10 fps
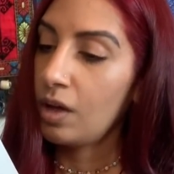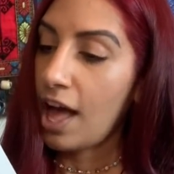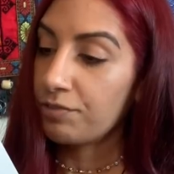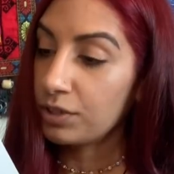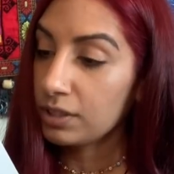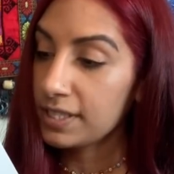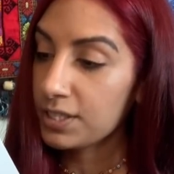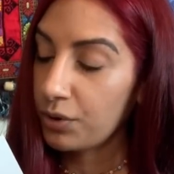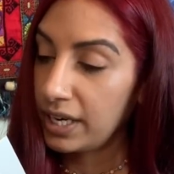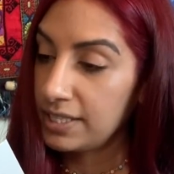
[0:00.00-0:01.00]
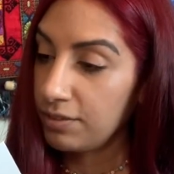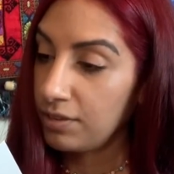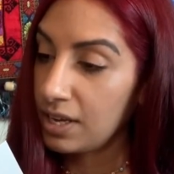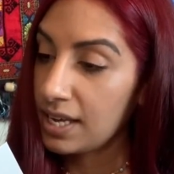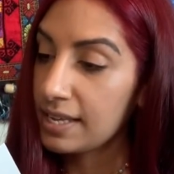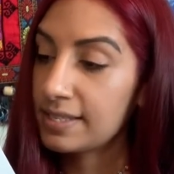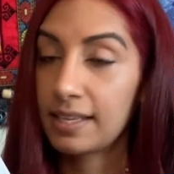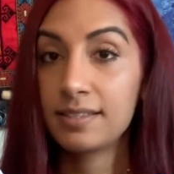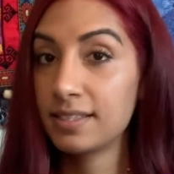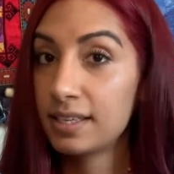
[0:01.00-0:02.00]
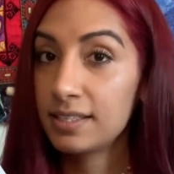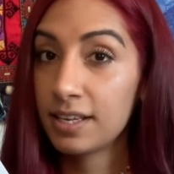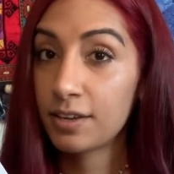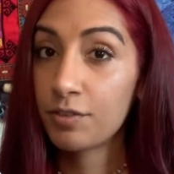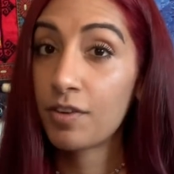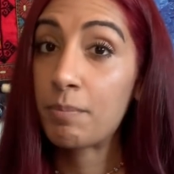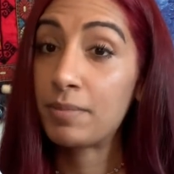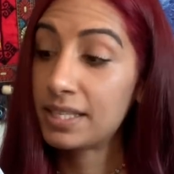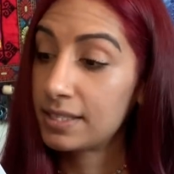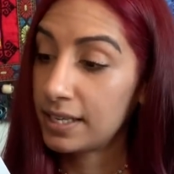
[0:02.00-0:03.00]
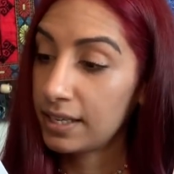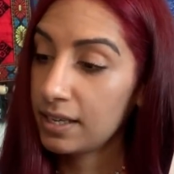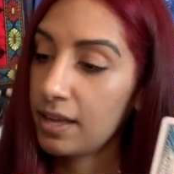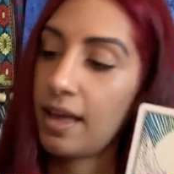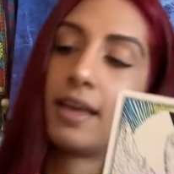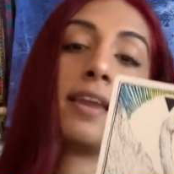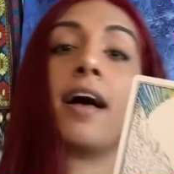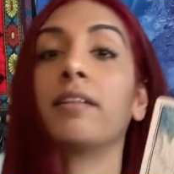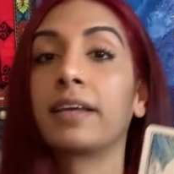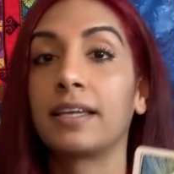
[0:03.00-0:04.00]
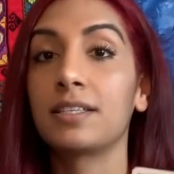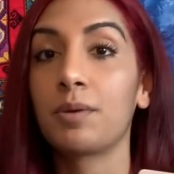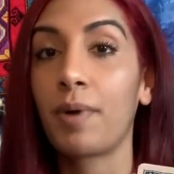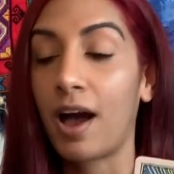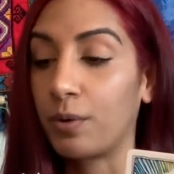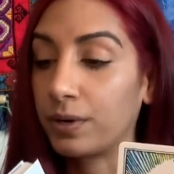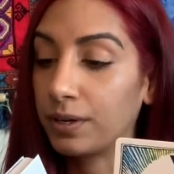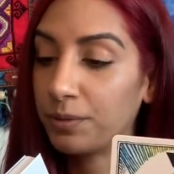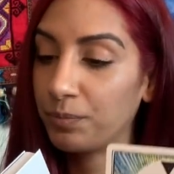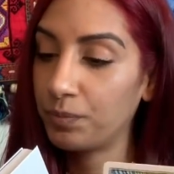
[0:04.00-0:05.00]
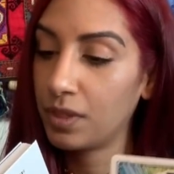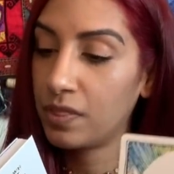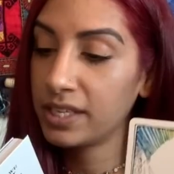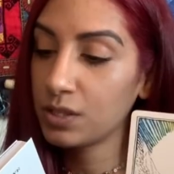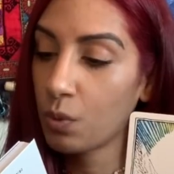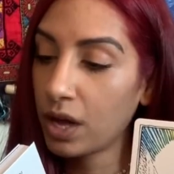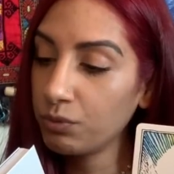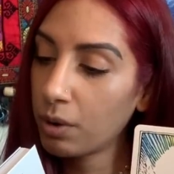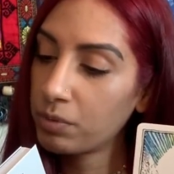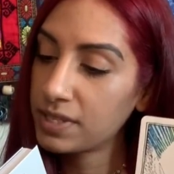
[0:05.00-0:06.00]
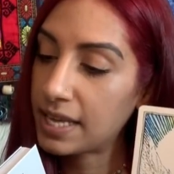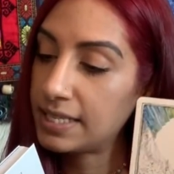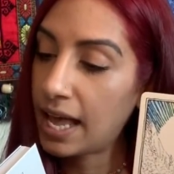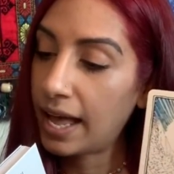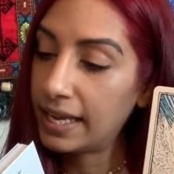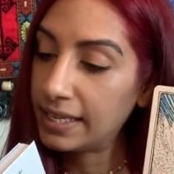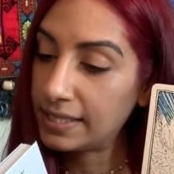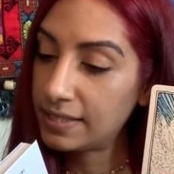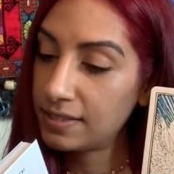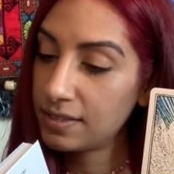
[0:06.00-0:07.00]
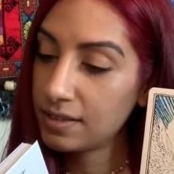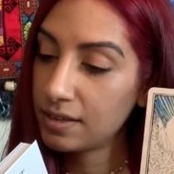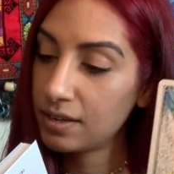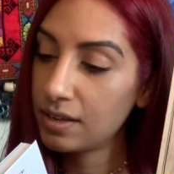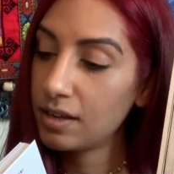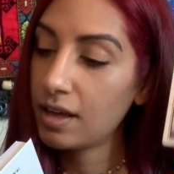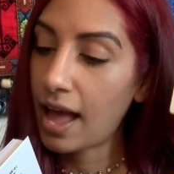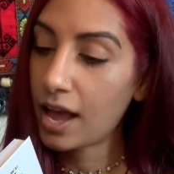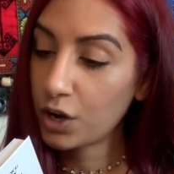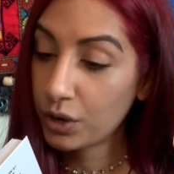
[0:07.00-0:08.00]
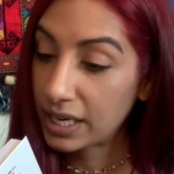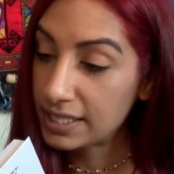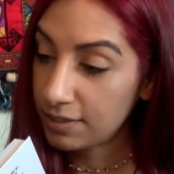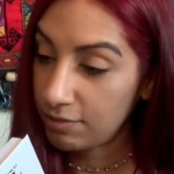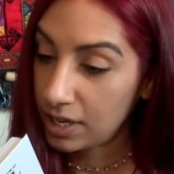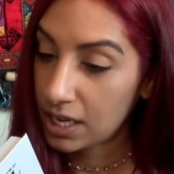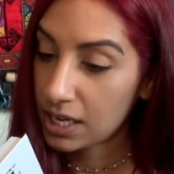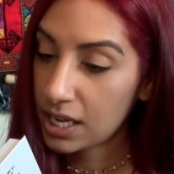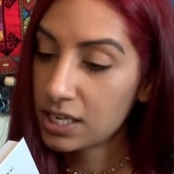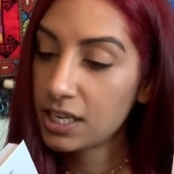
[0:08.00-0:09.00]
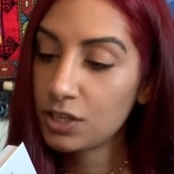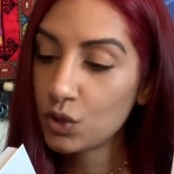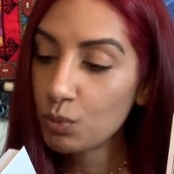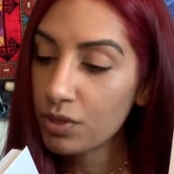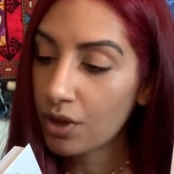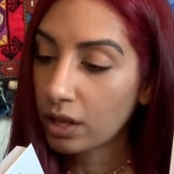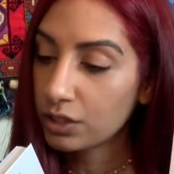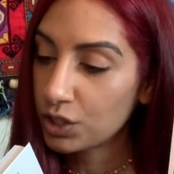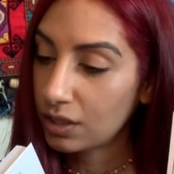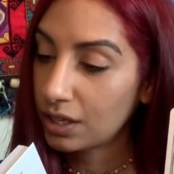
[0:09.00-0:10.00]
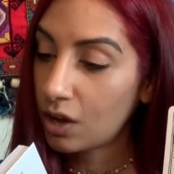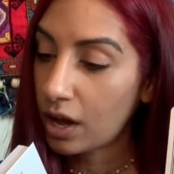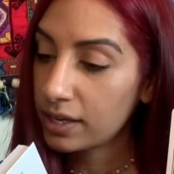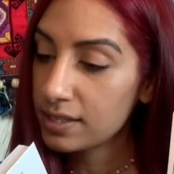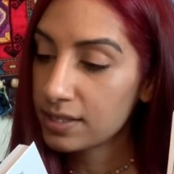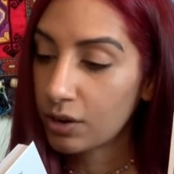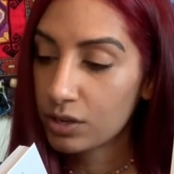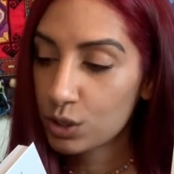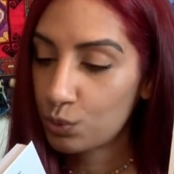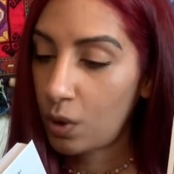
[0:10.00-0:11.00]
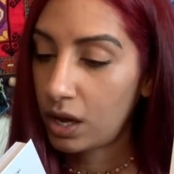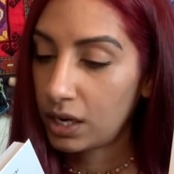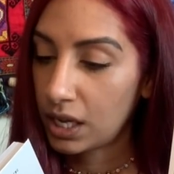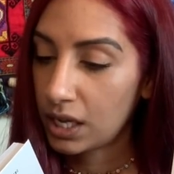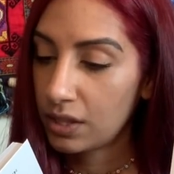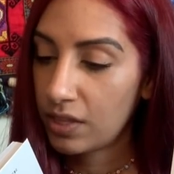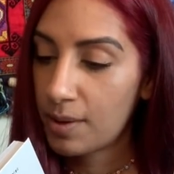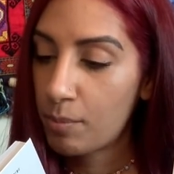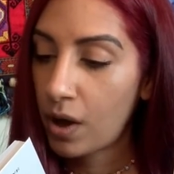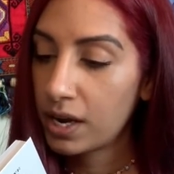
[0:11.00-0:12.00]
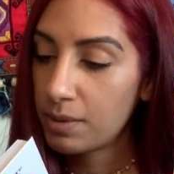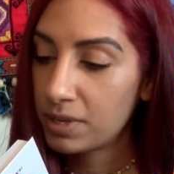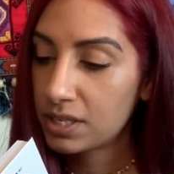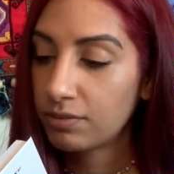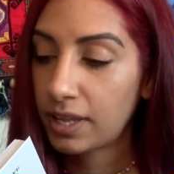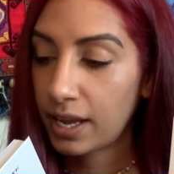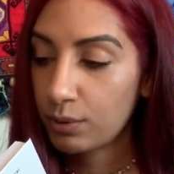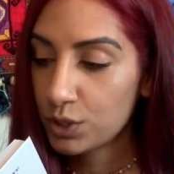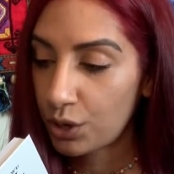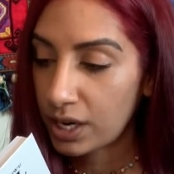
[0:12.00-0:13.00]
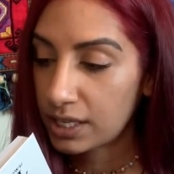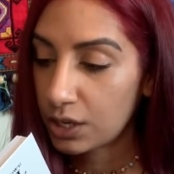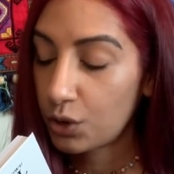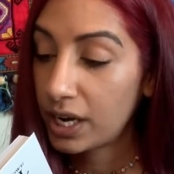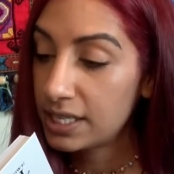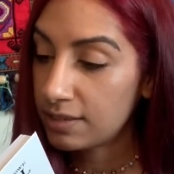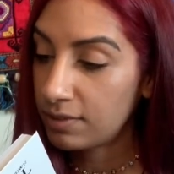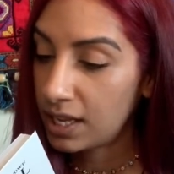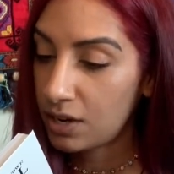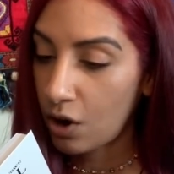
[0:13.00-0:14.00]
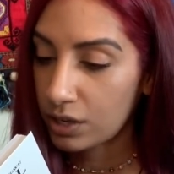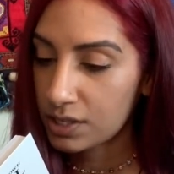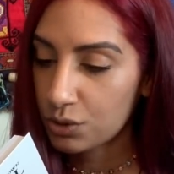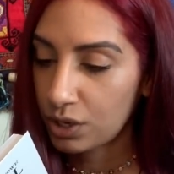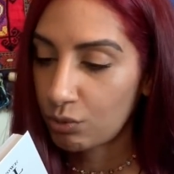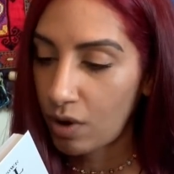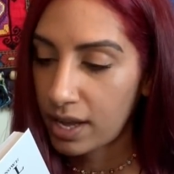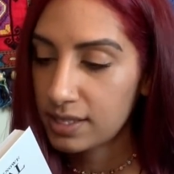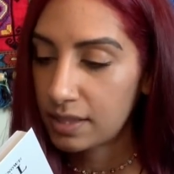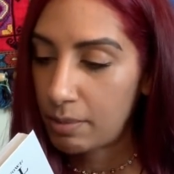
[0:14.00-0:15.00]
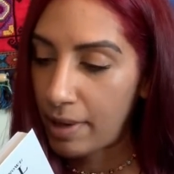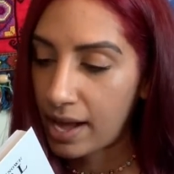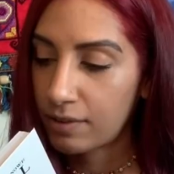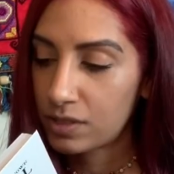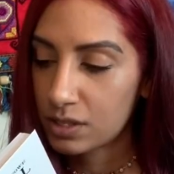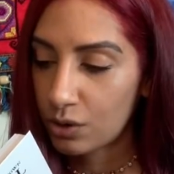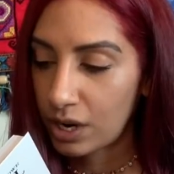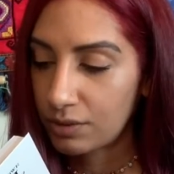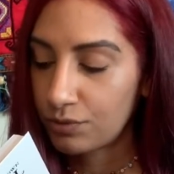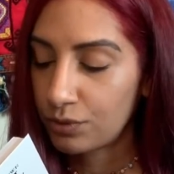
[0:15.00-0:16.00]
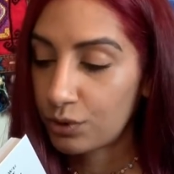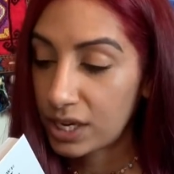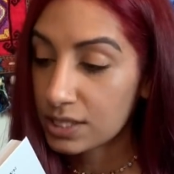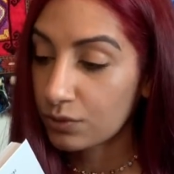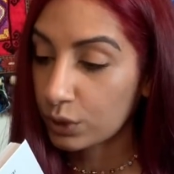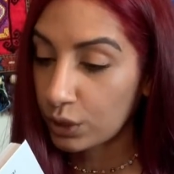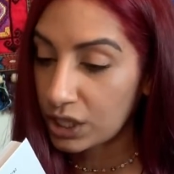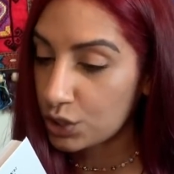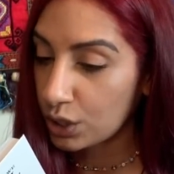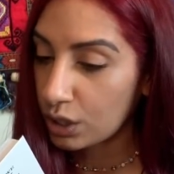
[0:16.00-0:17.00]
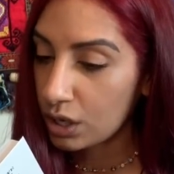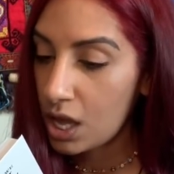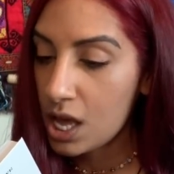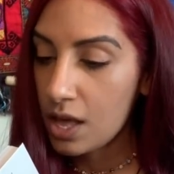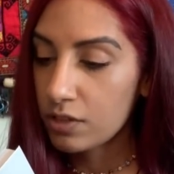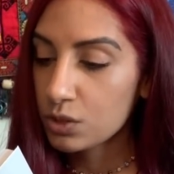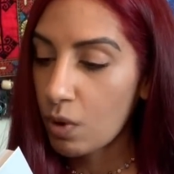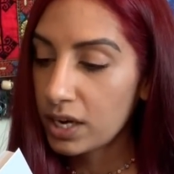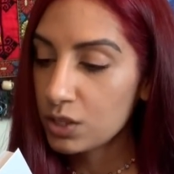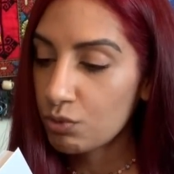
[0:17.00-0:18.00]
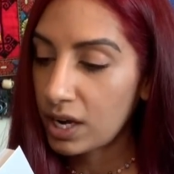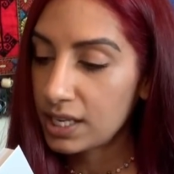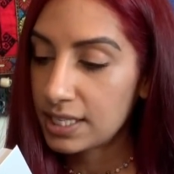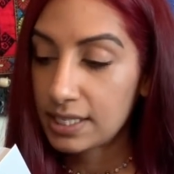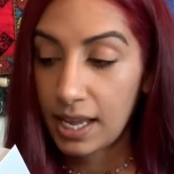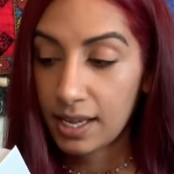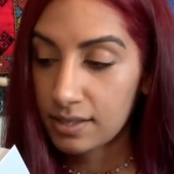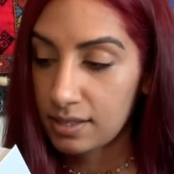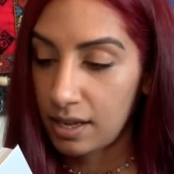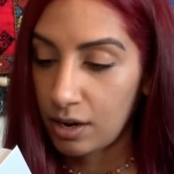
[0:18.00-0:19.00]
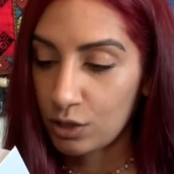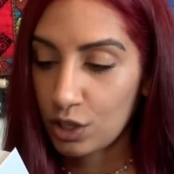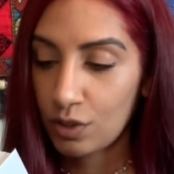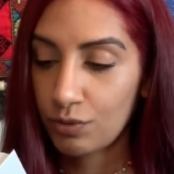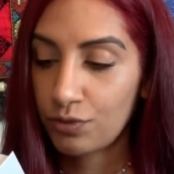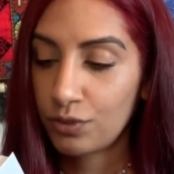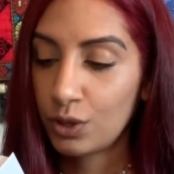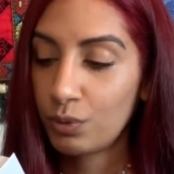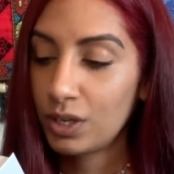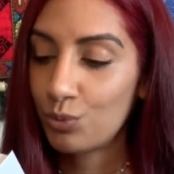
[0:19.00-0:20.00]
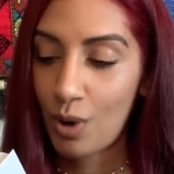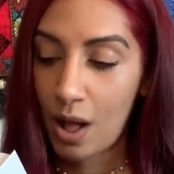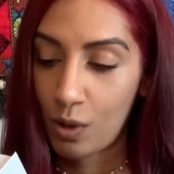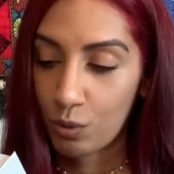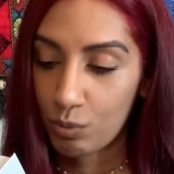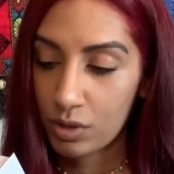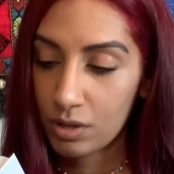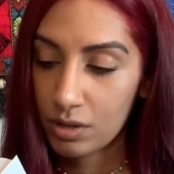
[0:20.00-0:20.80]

Effortless creativity, sensitive mystic, and elegant power. The swan represents heightened creativity. In Hindu mythology, the goddess Saraswati, the embodiment of language, creativity, and artistry, rides on the back of this graceful creature. The swan is ready to take us there, to the fluid realm.